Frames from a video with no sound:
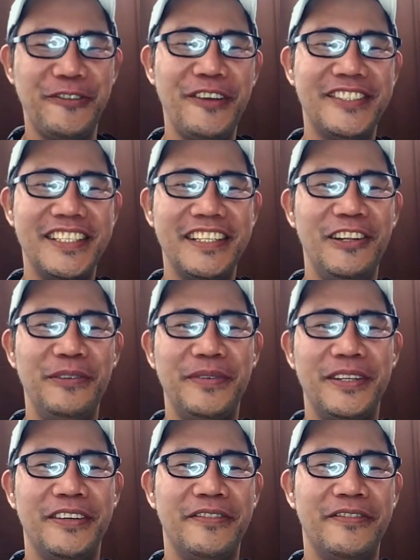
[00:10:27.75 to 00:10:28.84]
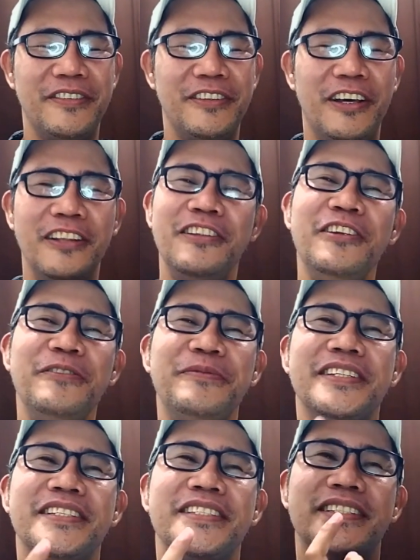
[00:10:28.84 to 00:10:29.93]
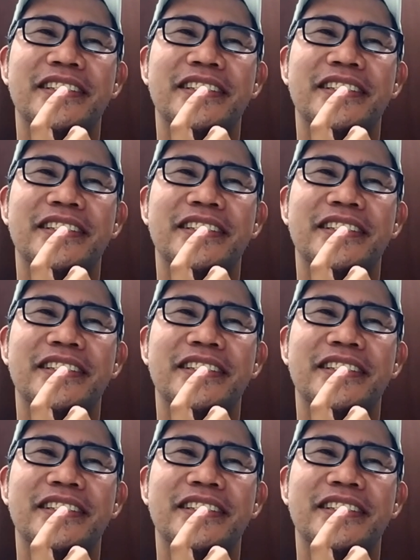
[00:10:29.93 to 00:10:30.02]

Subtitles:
we have seen a little bit